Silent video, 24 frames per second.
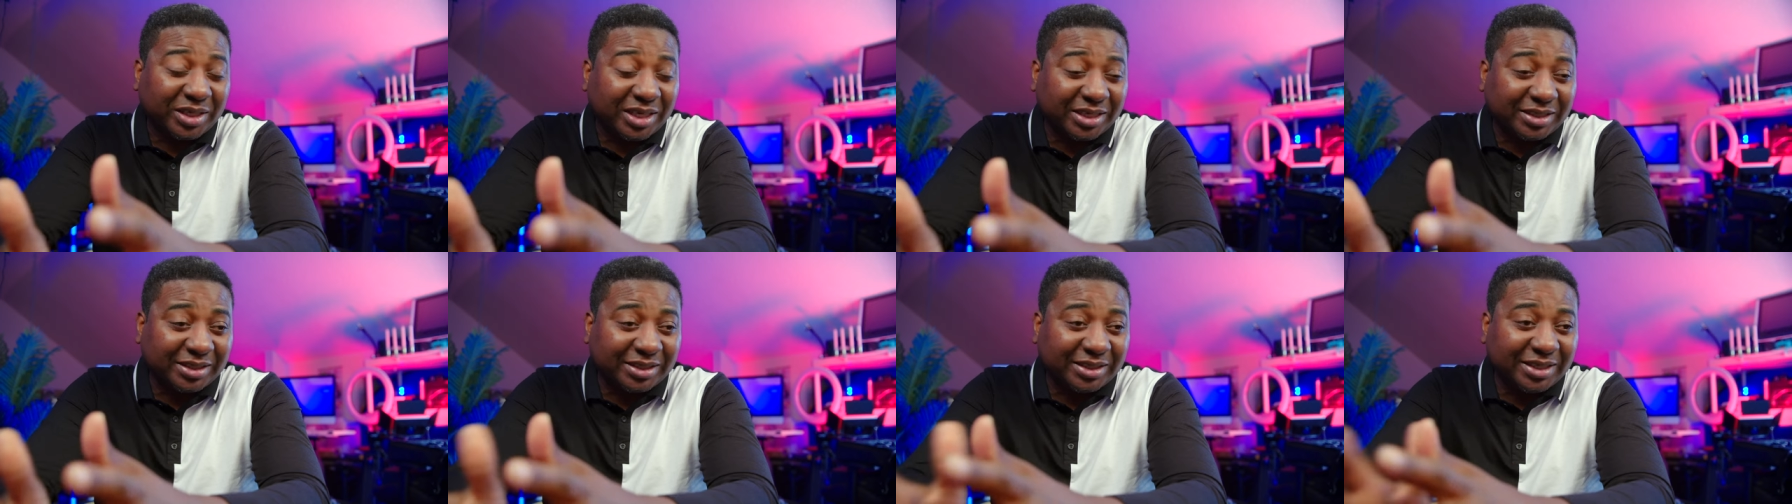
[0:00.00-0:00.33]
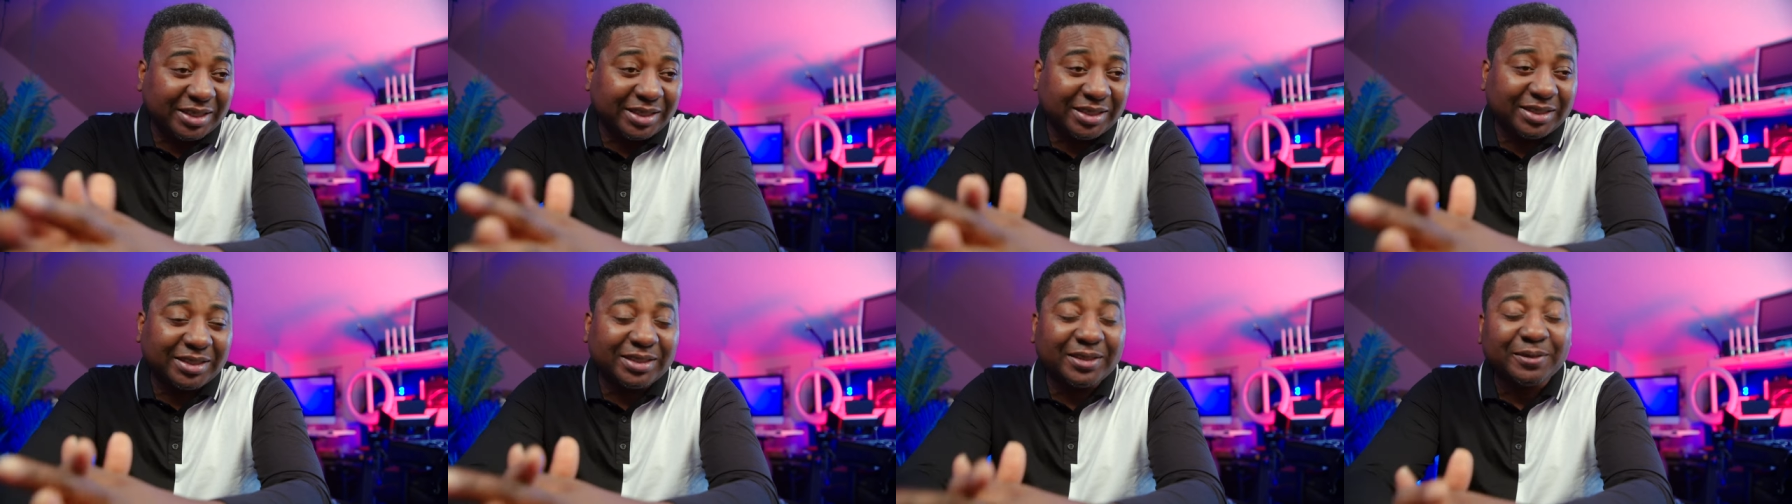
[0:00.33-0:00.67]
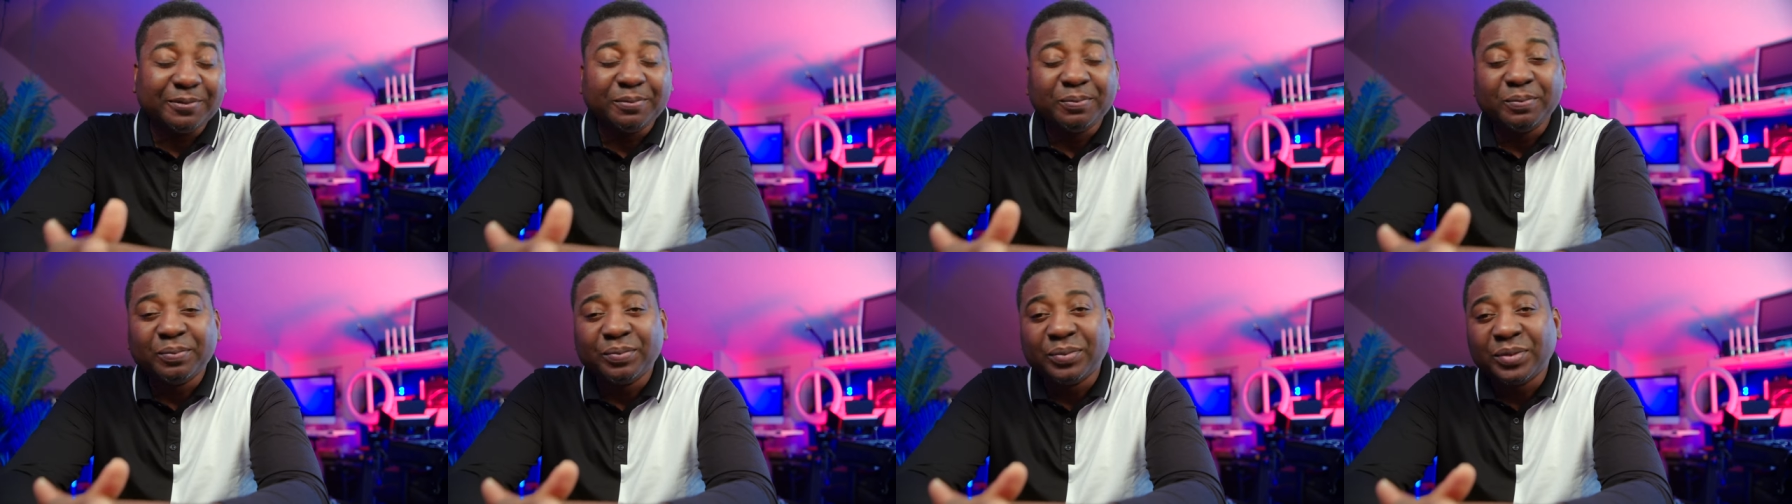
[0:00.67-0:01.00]
their sticks.
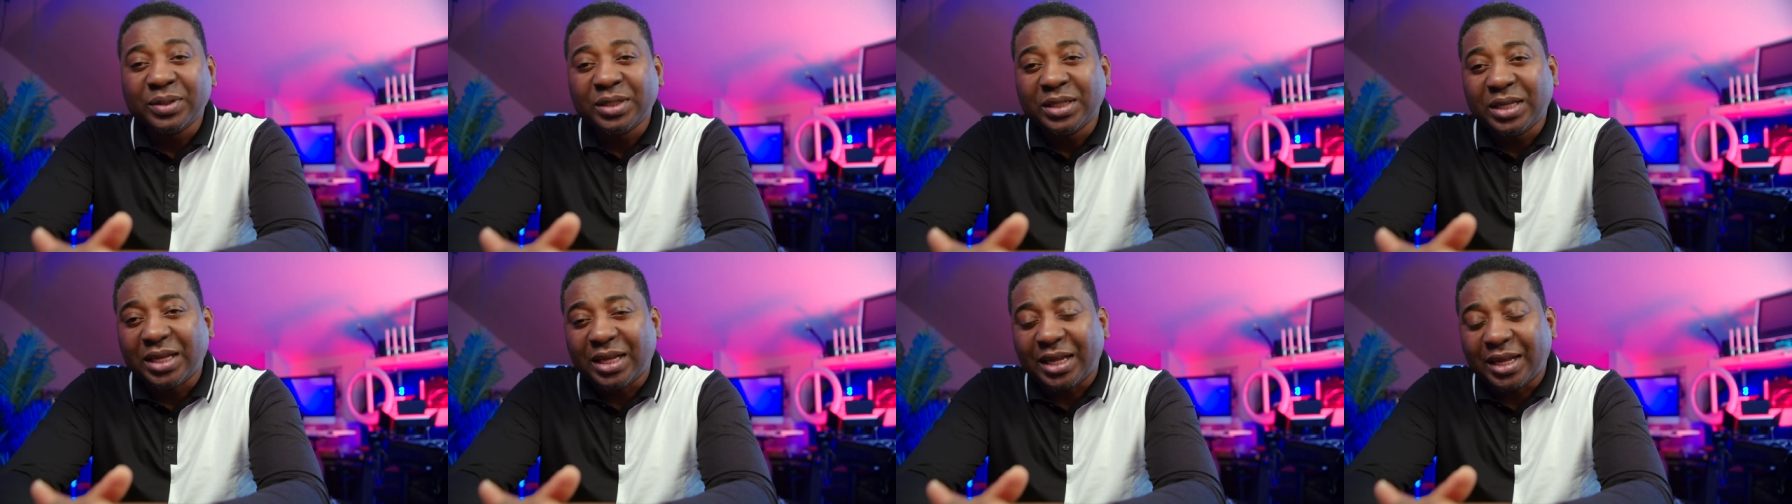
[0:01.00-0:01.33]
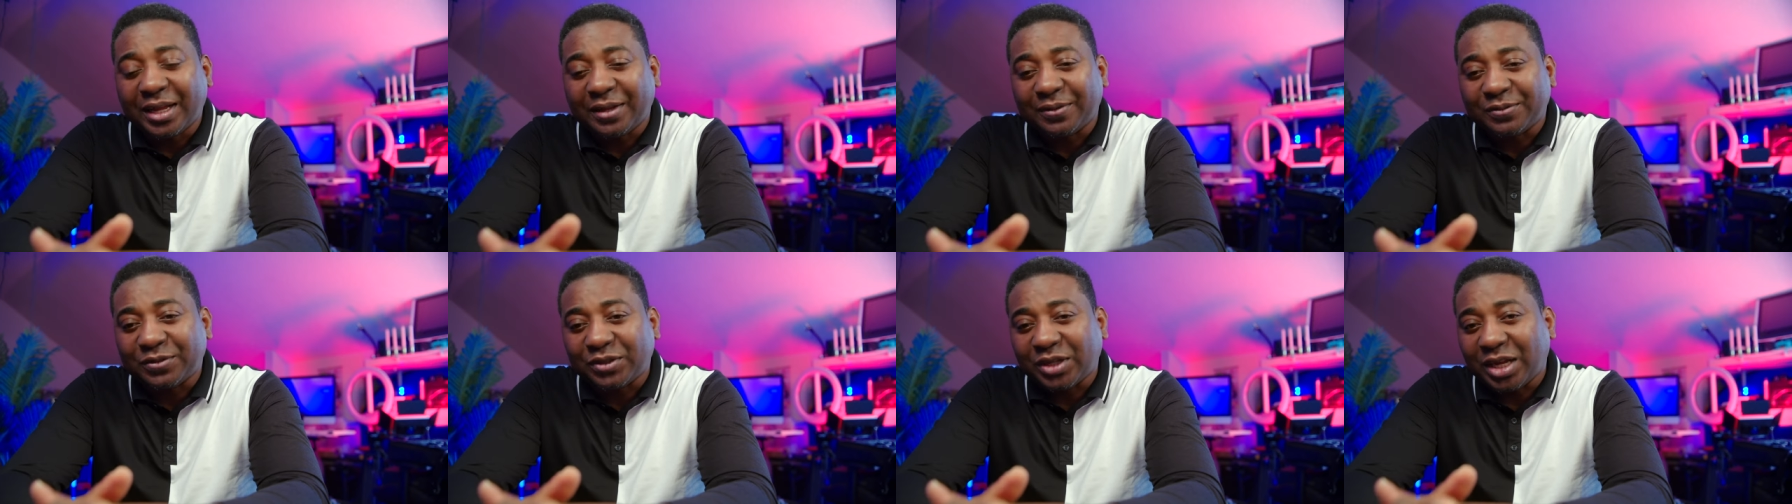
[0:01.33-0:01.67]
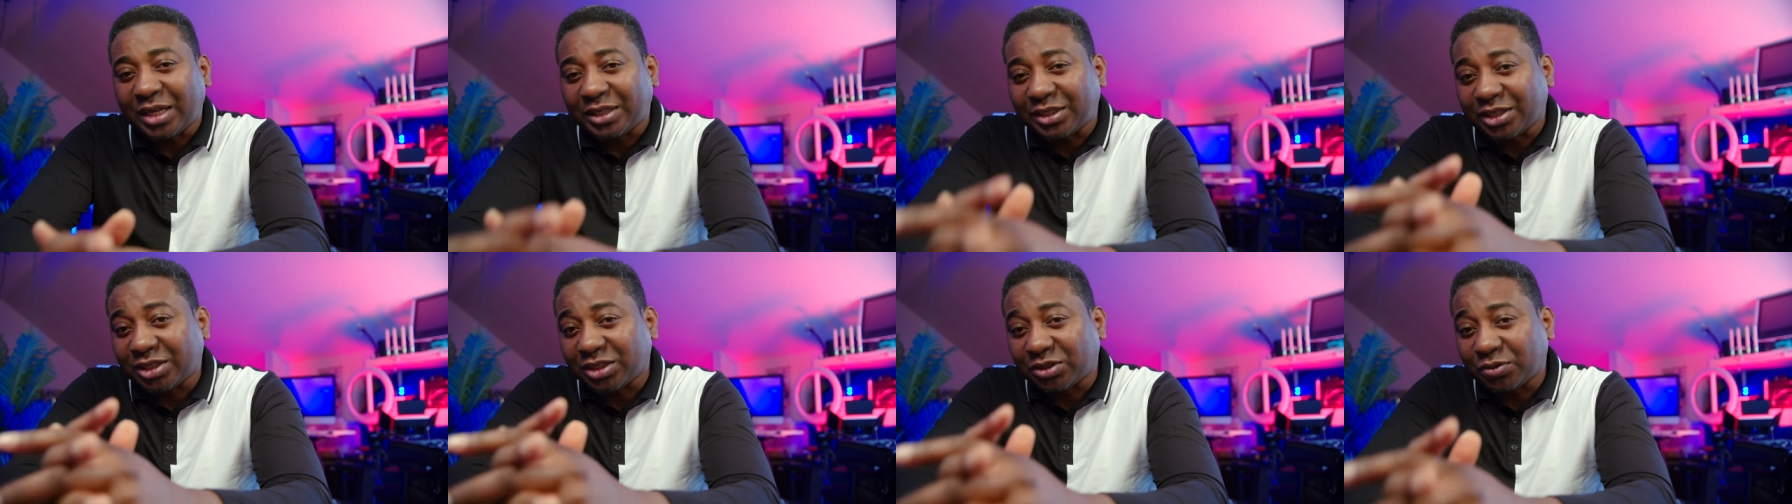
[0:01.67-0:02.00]
So
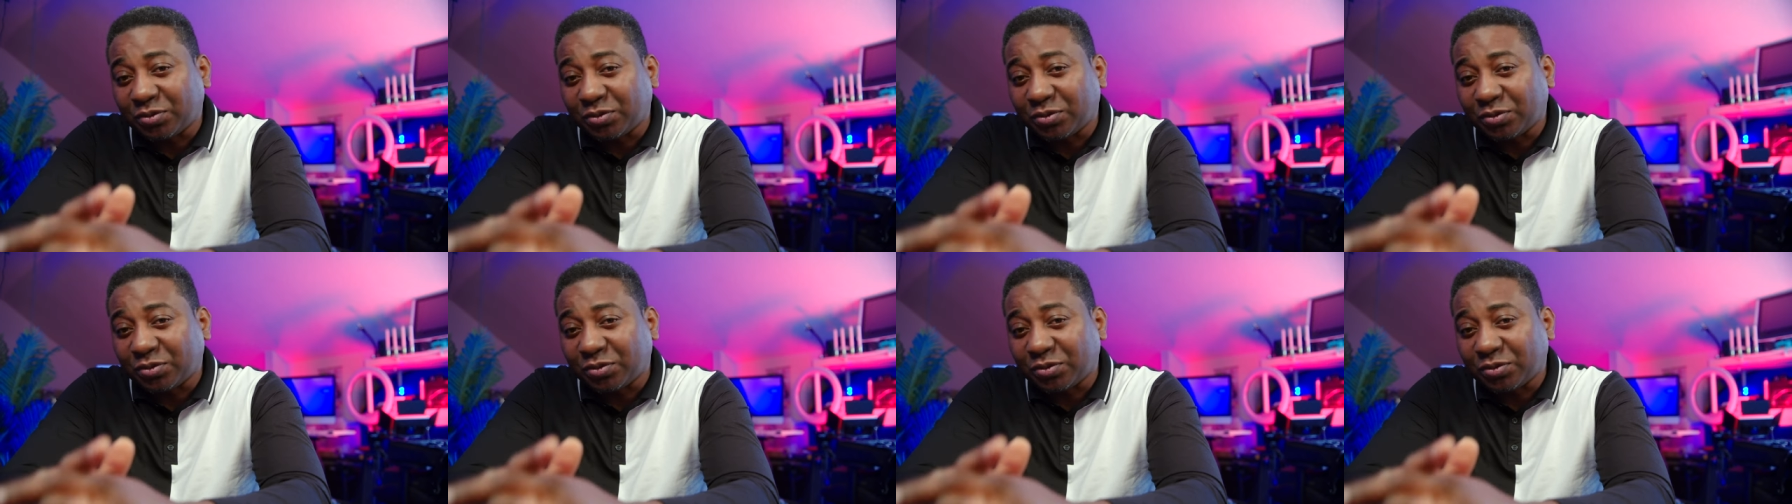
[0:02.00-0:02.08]
I just